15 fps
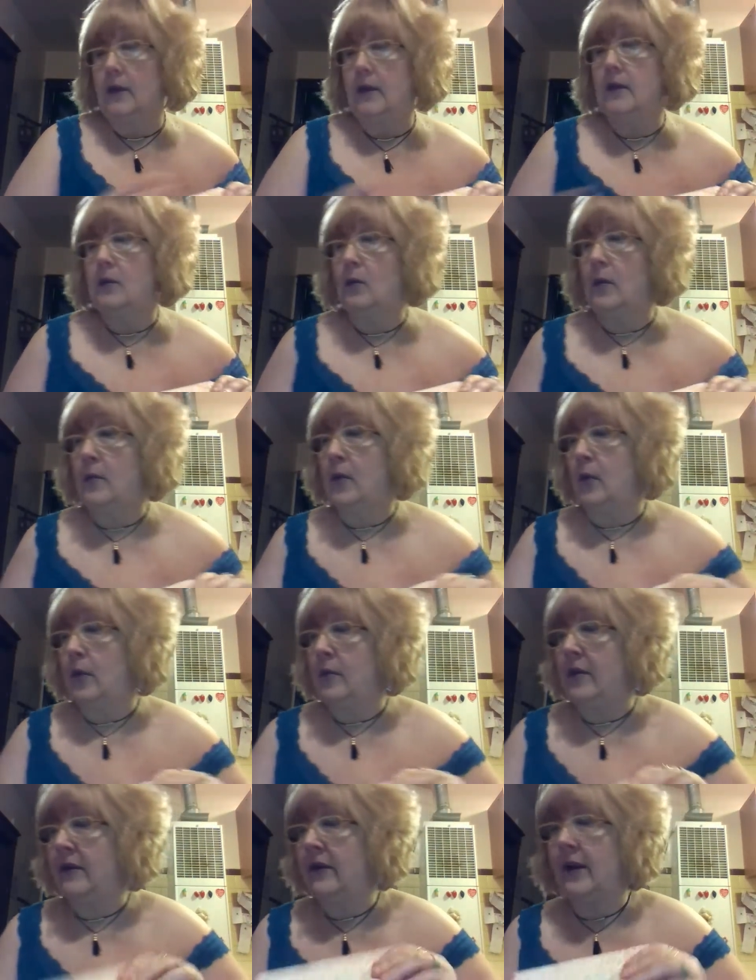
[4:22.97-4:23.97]
need to remember to
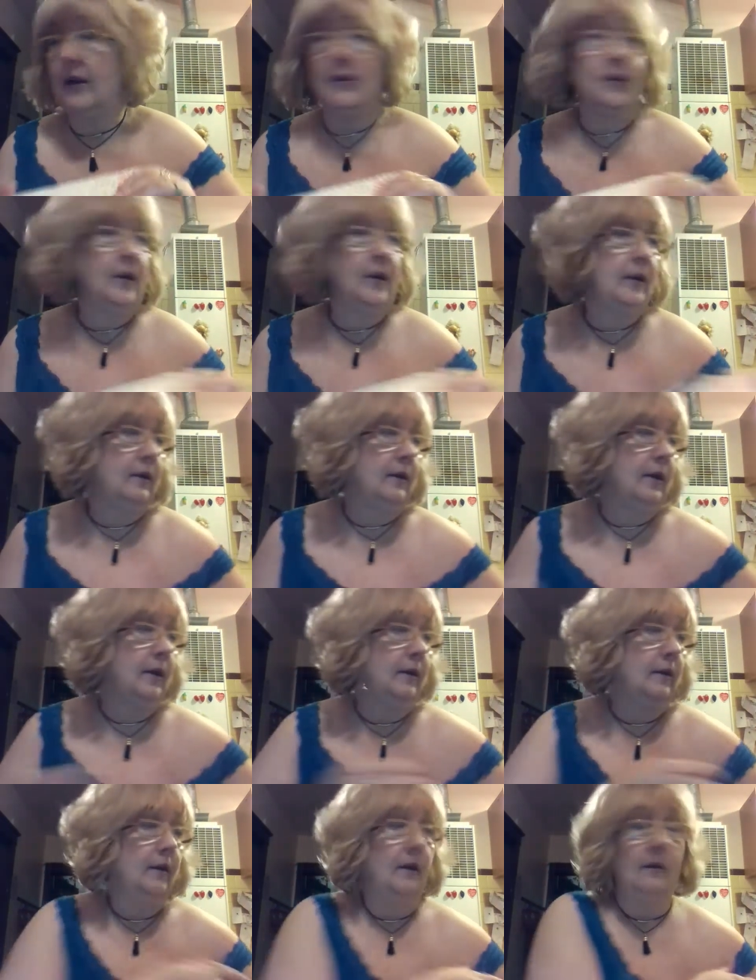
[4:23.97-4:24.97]
bring my flashlight. All
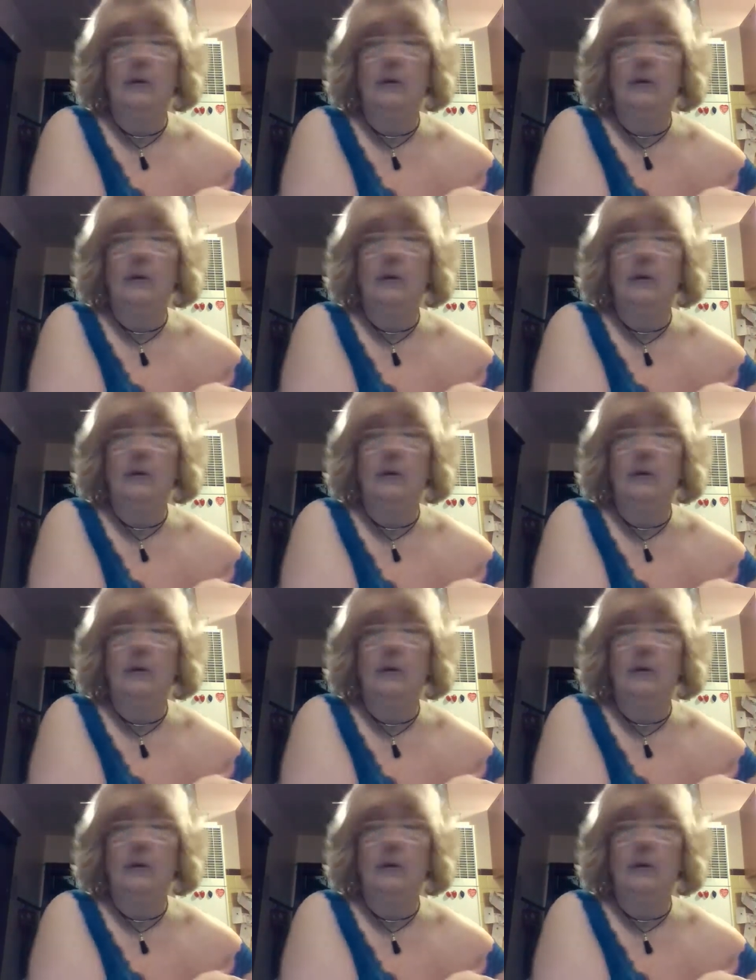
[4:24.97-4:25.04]
right.